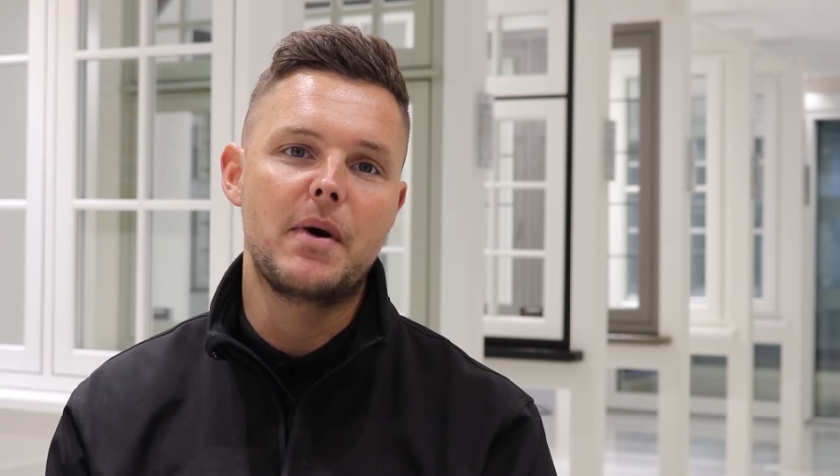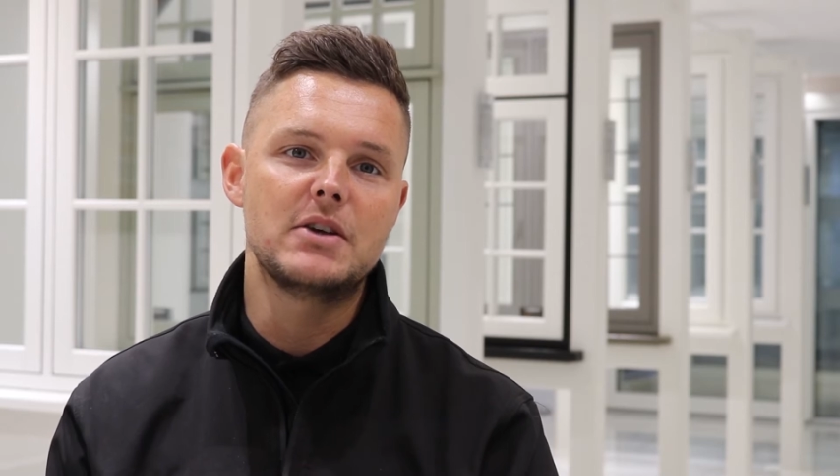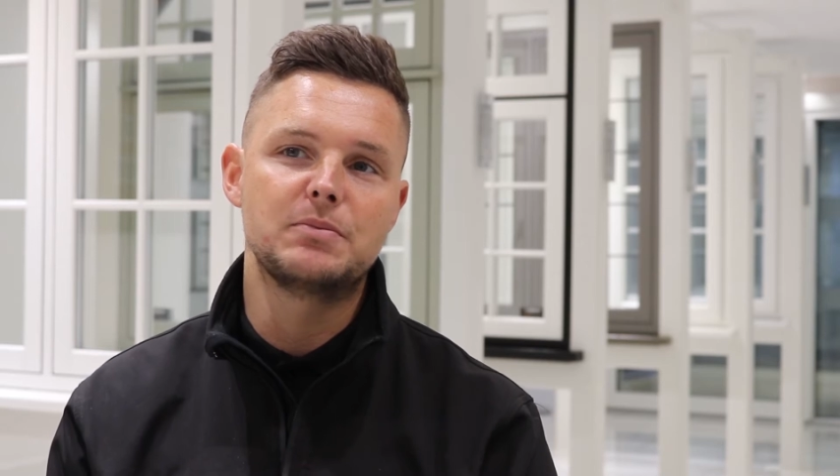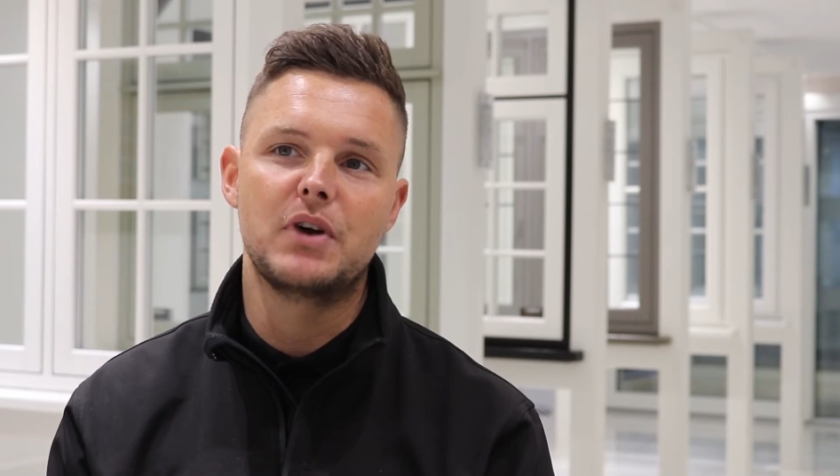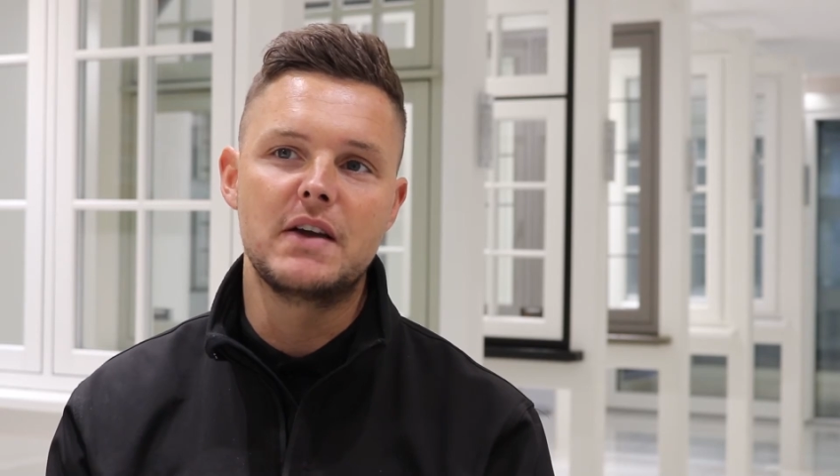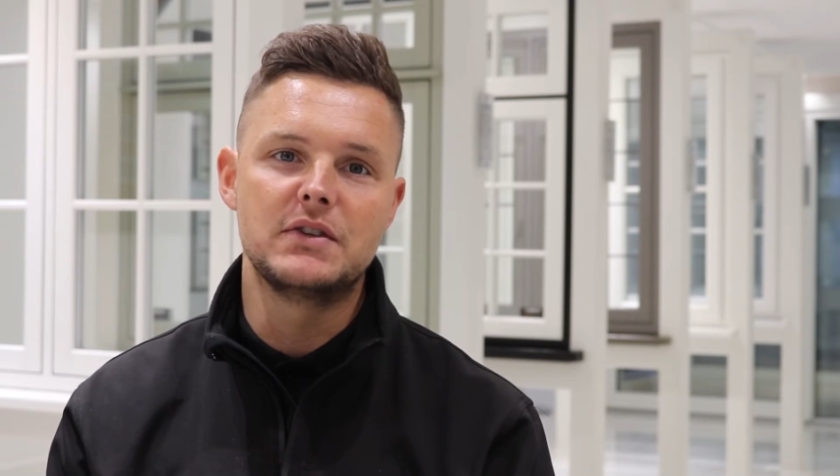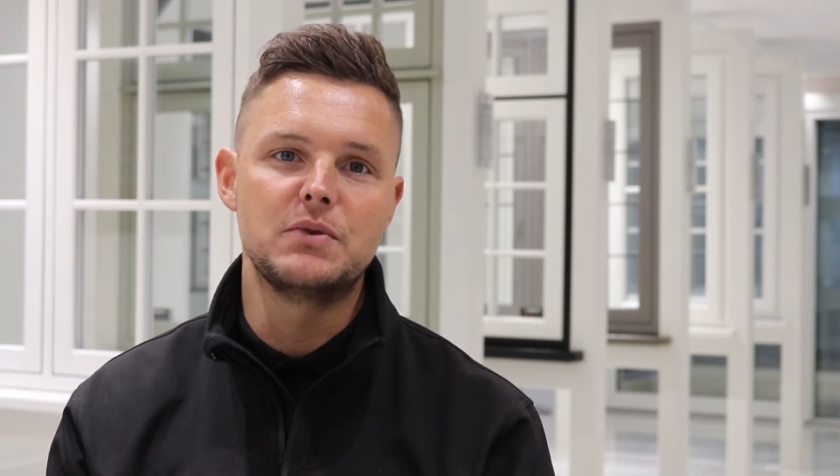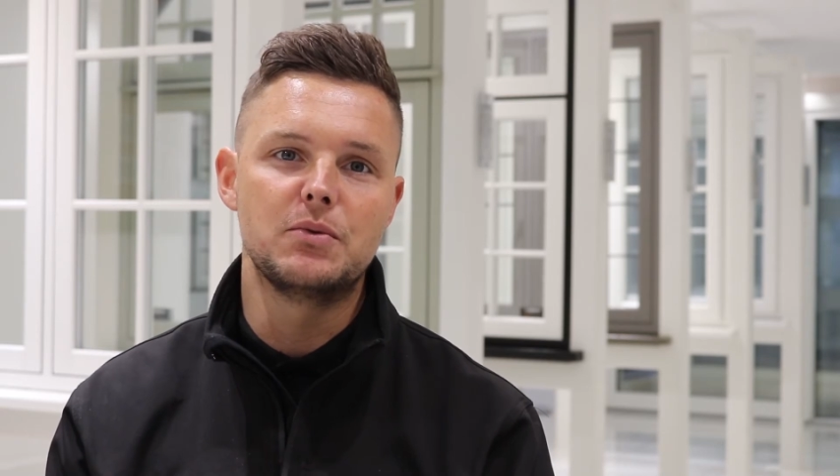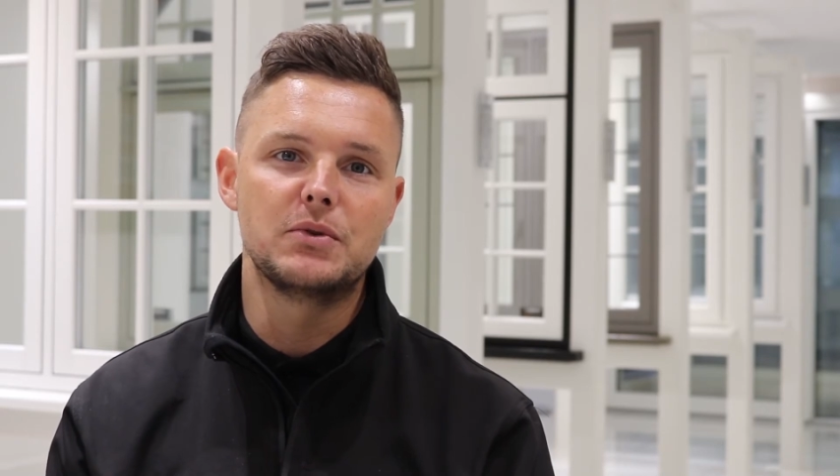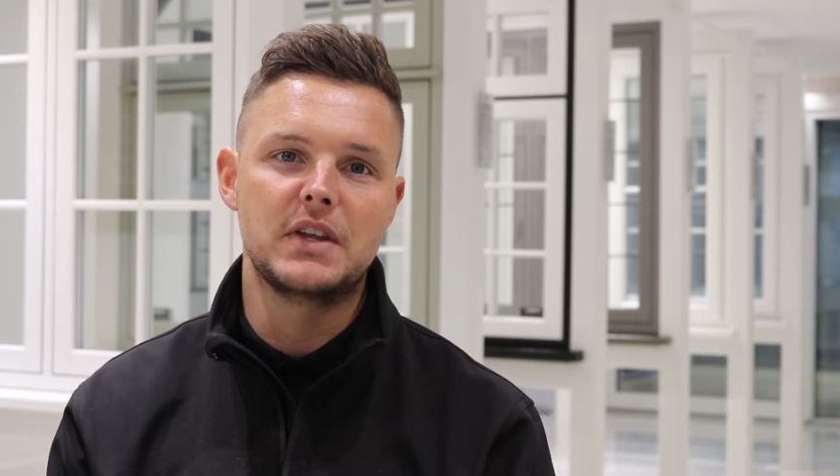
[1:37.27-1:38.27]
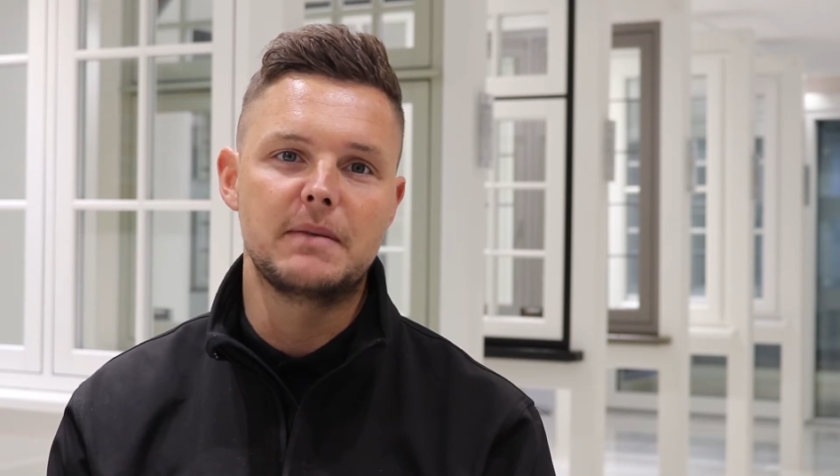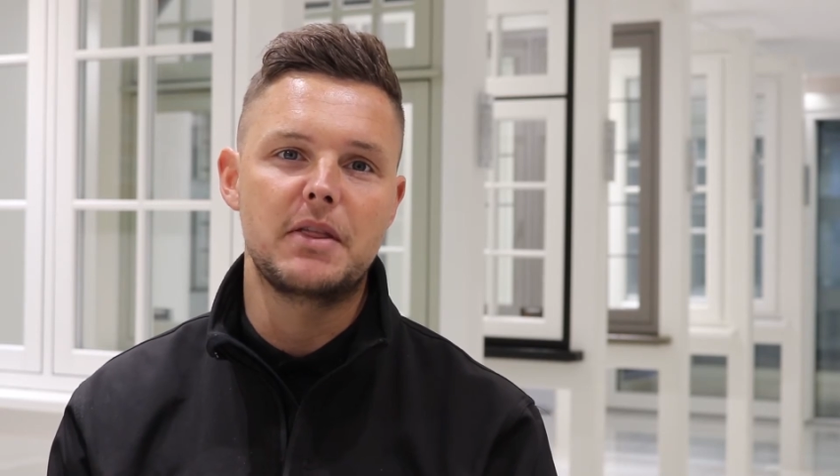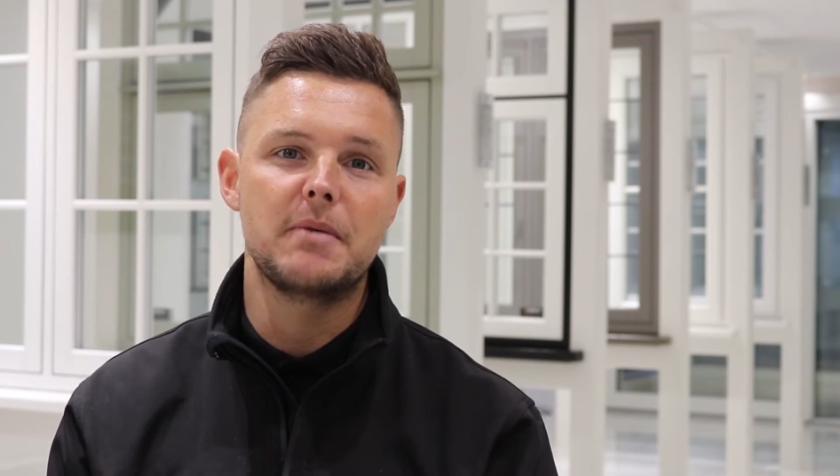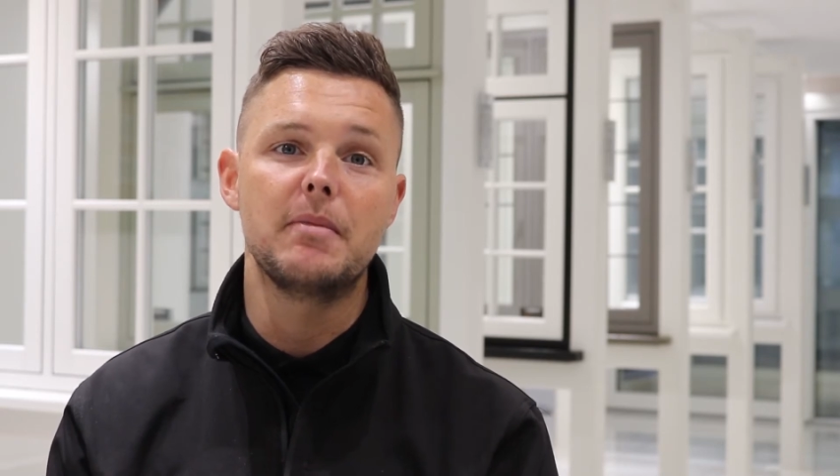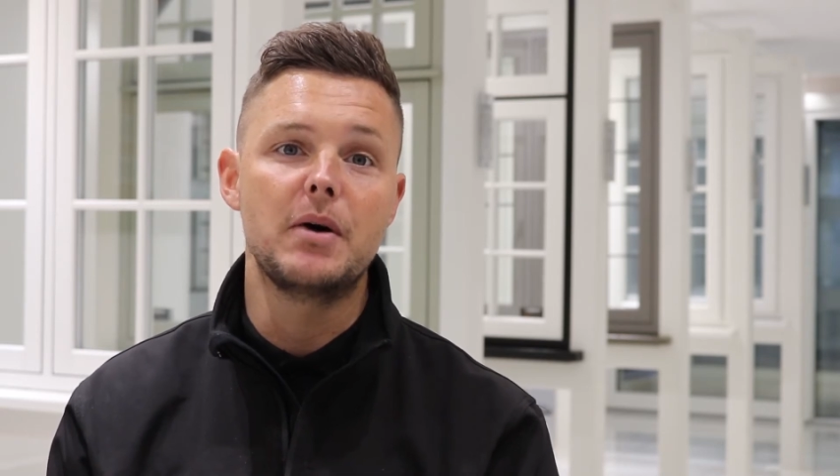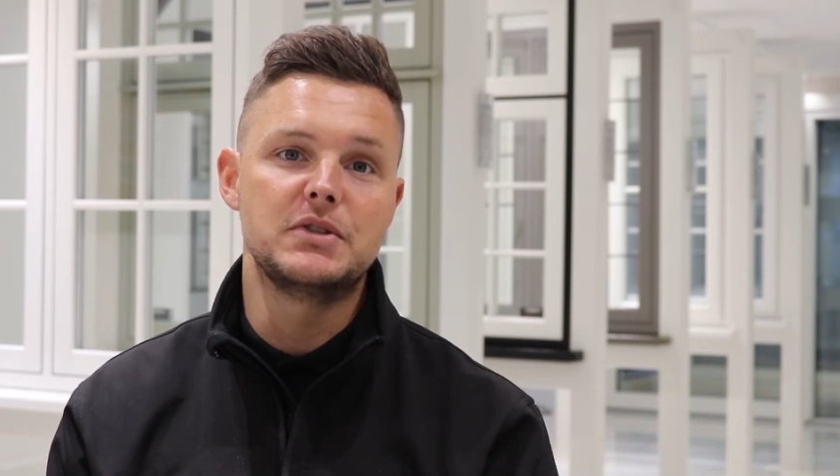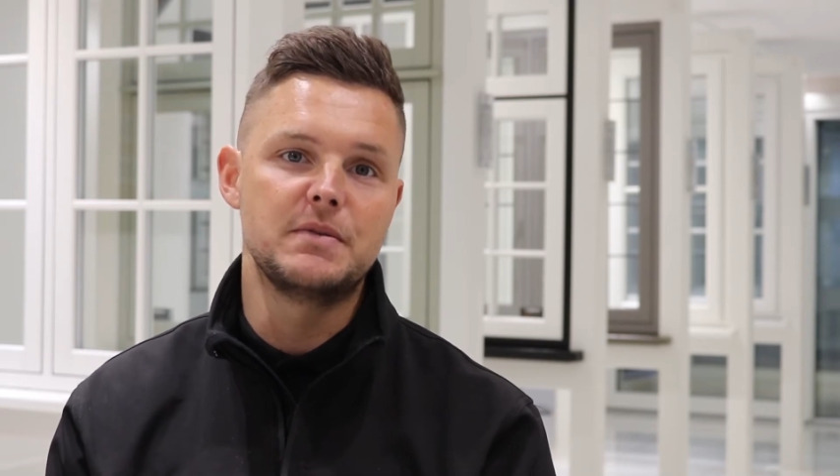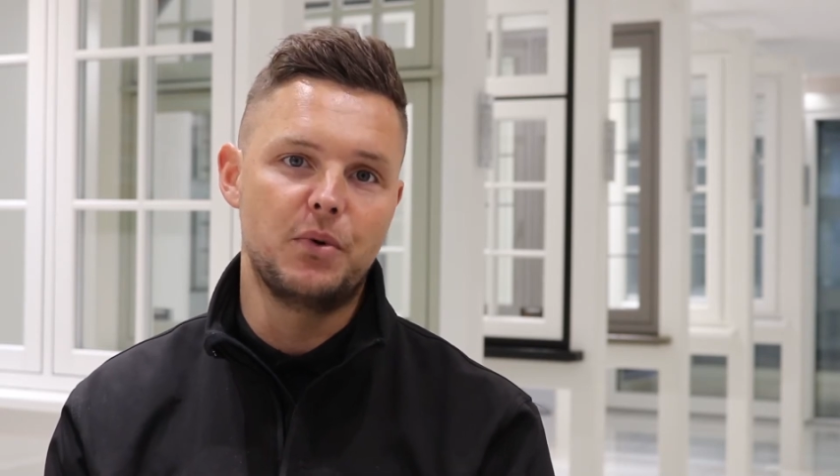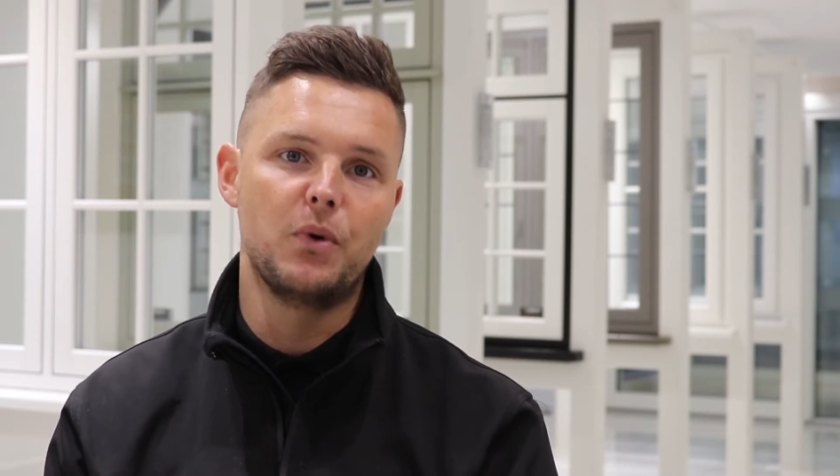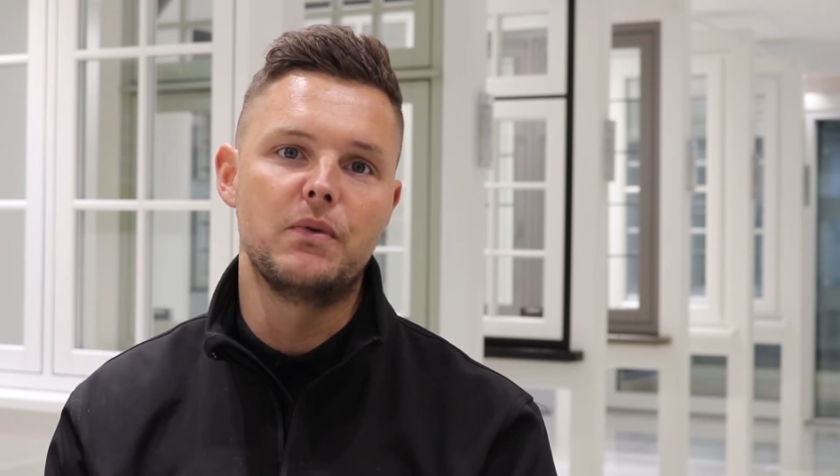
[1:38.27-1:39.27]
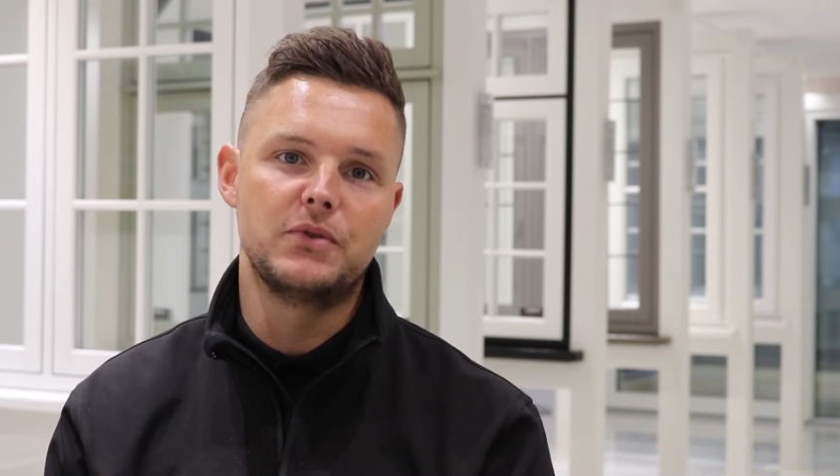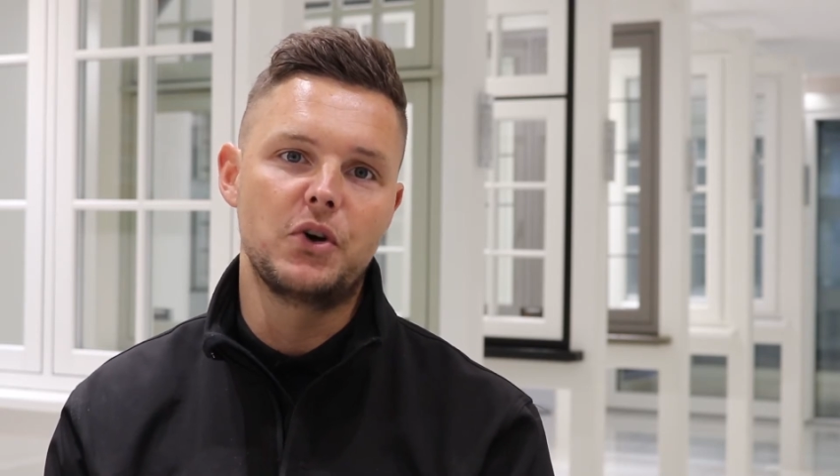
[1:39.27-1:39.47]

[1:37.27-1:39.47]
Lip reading: whereas previously you almost think about the most important